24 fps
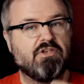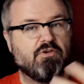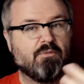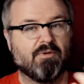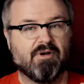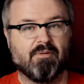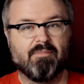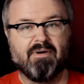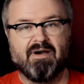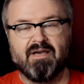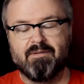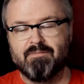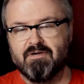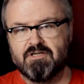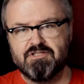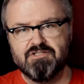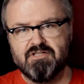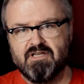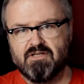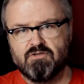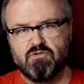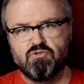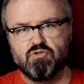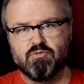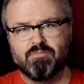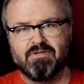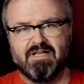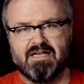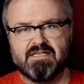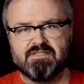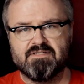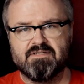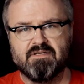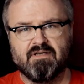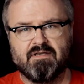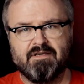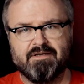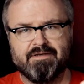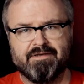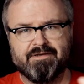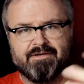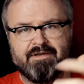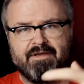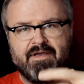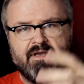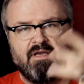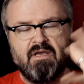You want to buy a bunch of that cool plastic uh,